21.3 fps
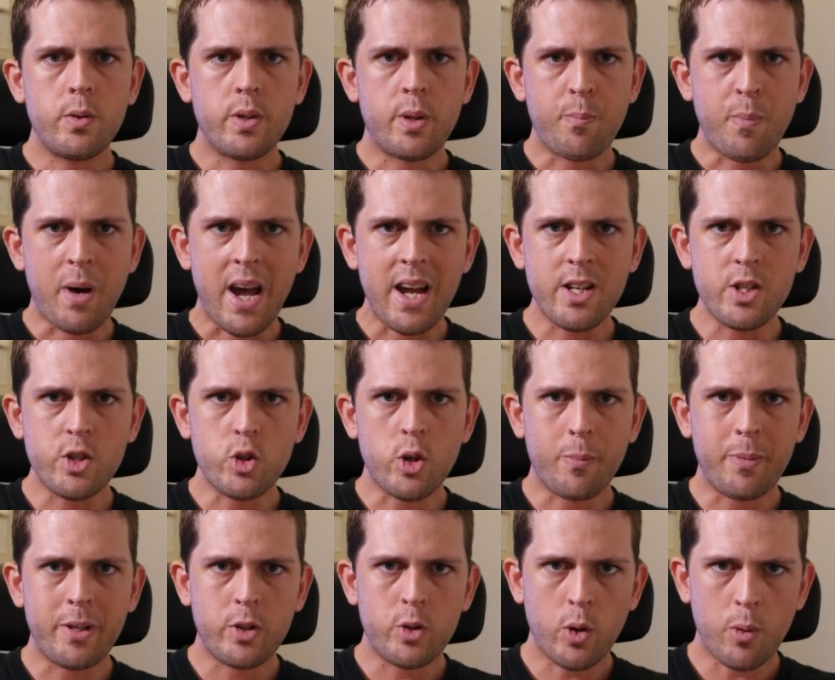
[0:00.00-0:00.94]
the paint
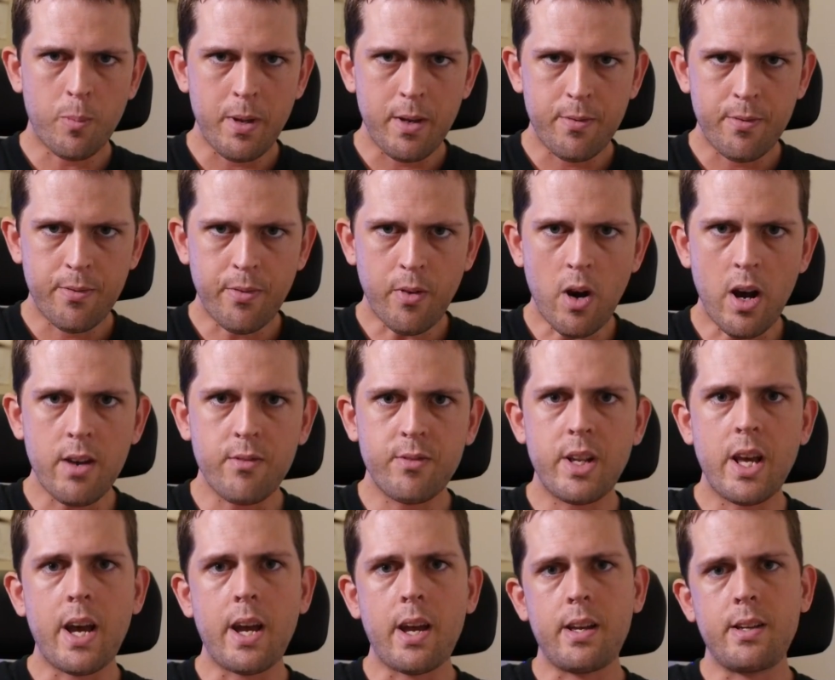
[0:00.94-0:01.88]
job, it took me 5
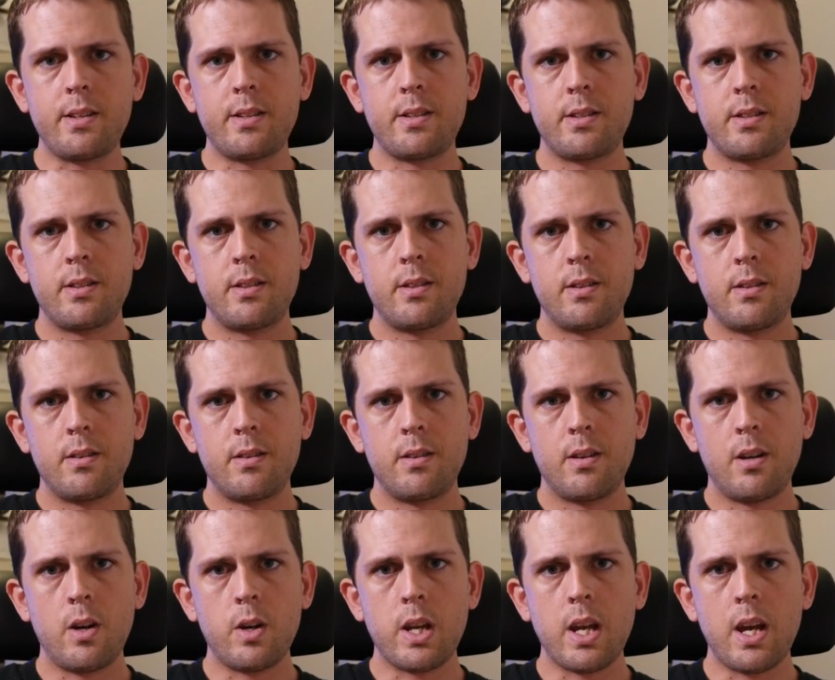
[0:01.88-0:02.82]
days,
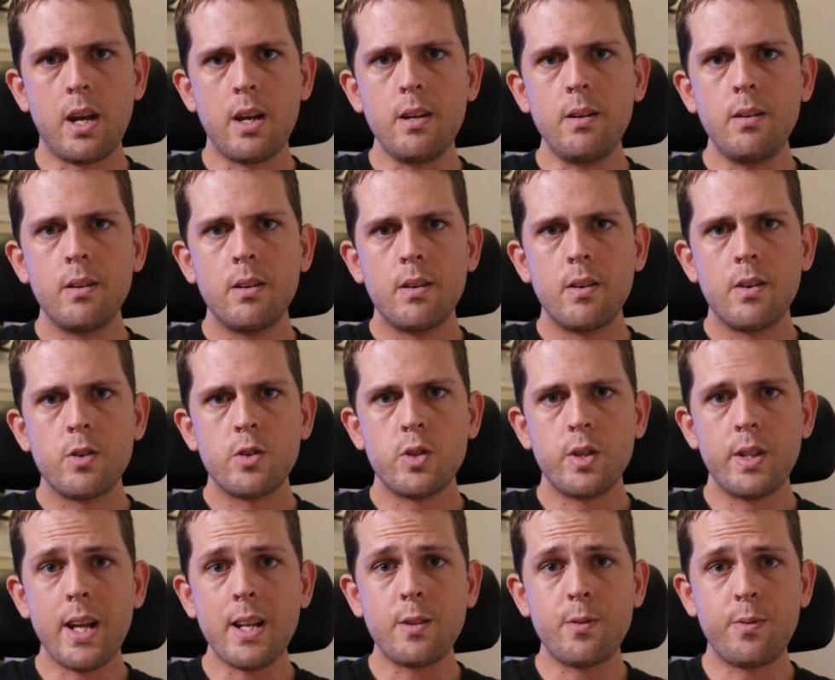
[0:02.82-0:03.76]
okay? So
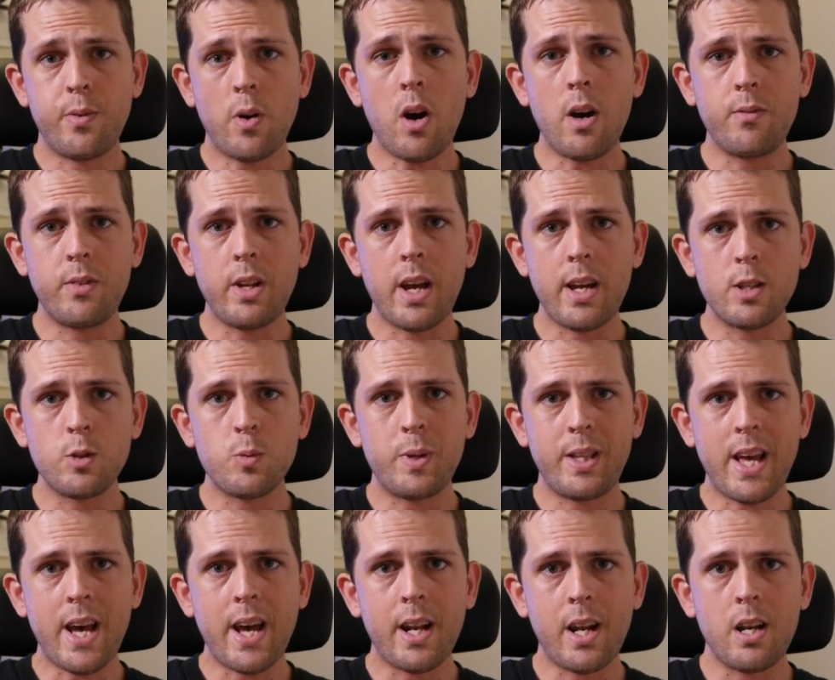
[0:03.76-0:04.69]
that's 5 days
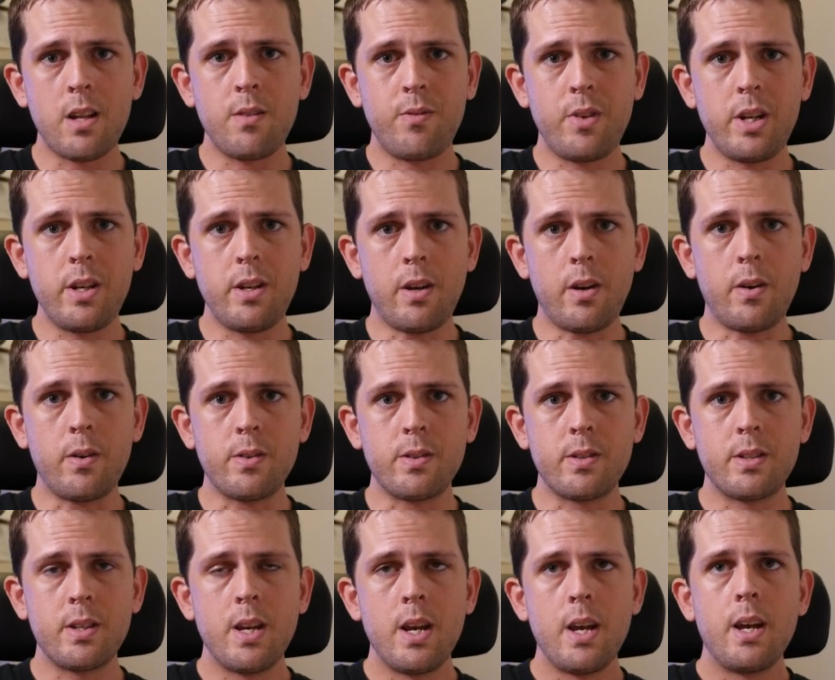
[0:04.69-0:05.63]
without any
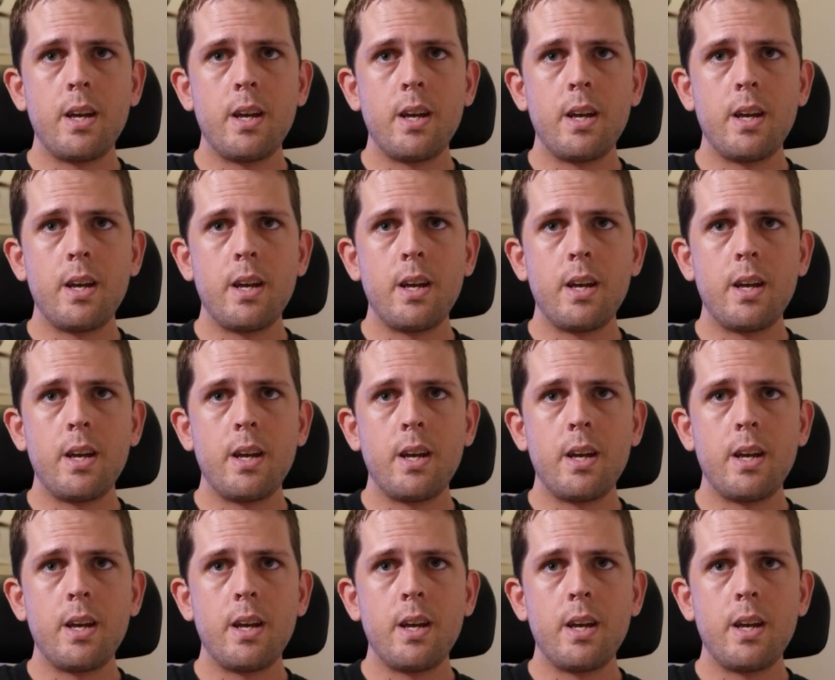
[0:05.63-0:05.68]
videos.